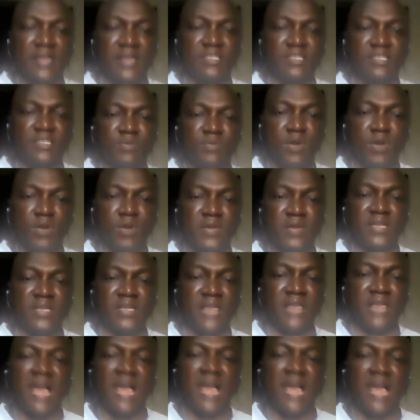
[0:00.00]
exploring
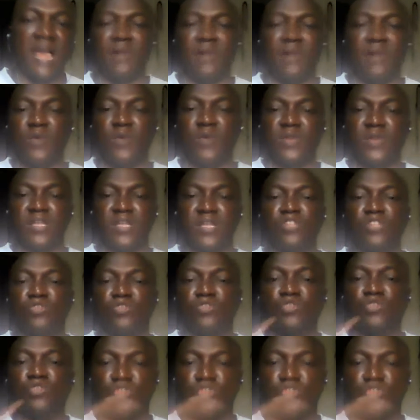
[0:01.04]
the dilemma, we need
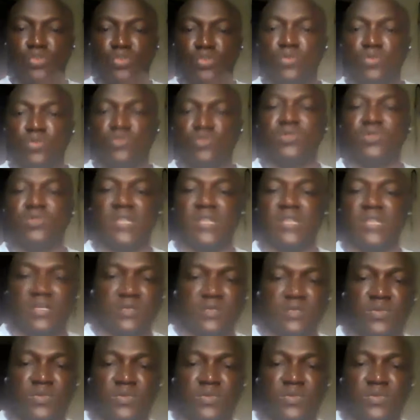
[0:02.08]
to show two things.